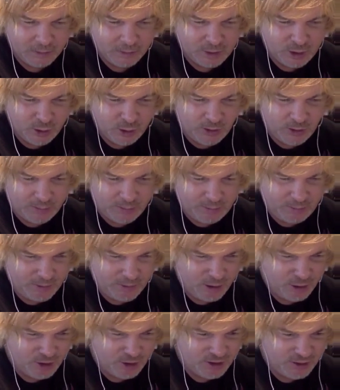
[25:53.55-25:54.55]
doing a
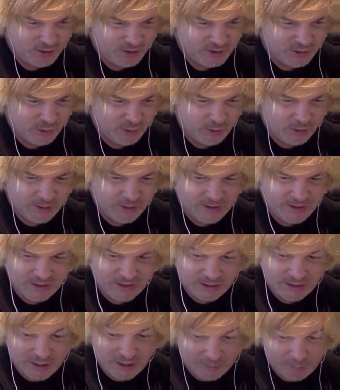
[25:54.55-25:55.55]
promotional tour. He's
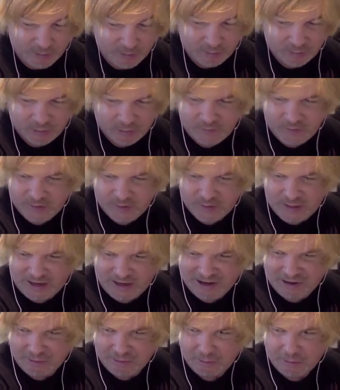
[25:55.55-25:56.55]
got a couple of movies
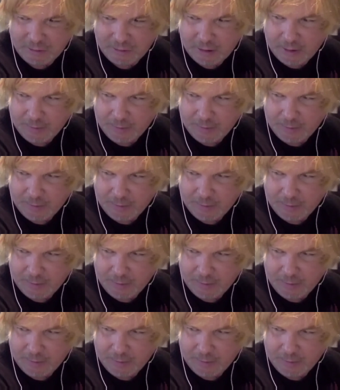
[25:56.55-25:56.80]
out.